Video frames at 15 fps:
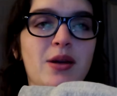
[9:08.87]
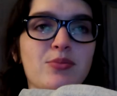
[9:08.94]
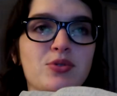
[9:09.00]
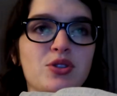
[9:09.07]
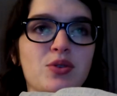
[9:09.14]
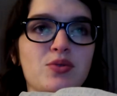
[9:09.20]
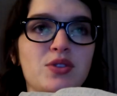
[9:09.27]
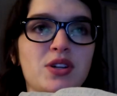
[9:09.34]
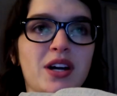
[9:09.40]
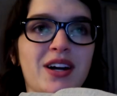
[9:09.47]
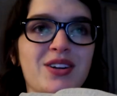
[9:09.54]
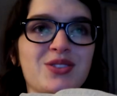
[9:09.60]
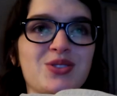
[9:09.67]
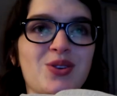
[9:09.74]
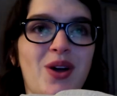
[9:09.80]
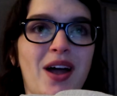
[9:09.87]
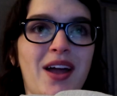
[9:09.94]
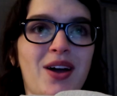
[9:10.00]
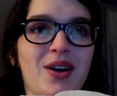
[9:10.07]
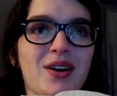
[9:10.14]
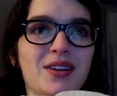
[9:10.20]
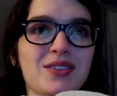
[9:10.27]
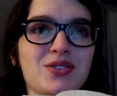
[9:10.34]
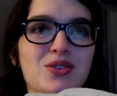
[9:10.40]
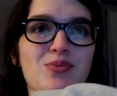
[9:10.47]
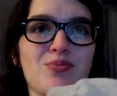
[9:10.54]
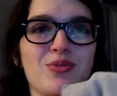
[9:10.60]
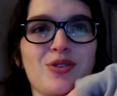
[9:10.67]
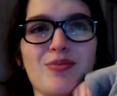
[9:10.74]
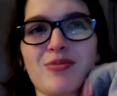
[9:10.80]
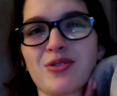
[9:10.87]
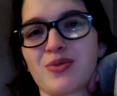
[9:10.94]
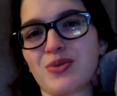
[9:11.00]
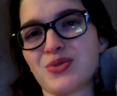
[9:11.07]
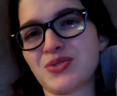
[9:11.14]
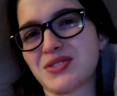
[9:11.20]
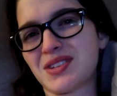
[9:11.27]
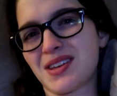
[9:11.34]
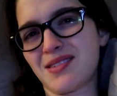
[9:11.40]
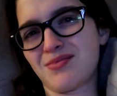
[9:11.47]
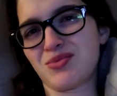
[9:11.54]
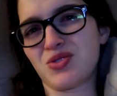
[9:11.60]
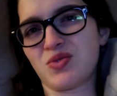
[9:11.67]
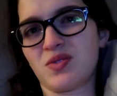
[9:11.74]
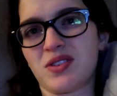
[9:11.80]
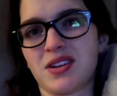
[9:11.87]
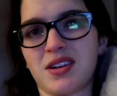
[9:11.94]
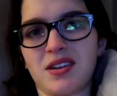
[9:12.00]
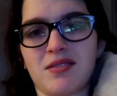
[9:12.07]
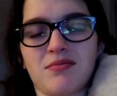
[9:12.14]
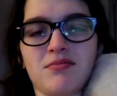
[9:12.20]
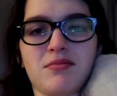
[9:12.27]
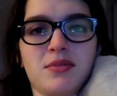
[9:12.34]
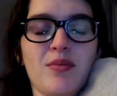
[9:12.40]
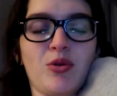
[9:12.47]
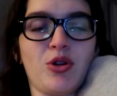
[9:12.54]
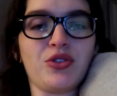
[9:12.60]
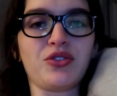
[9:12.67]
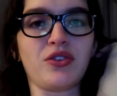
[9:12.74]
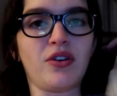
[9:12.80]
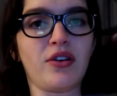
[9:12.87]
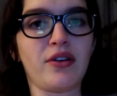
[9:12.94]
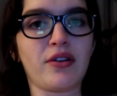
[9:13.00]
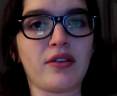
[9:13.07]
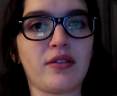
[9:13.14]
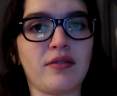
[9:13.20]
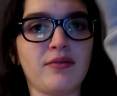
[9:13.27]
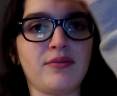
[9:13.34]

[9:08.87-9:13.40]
I'm so tired, so I honestly probably won't stay up till 1 a.m. I'm all talk.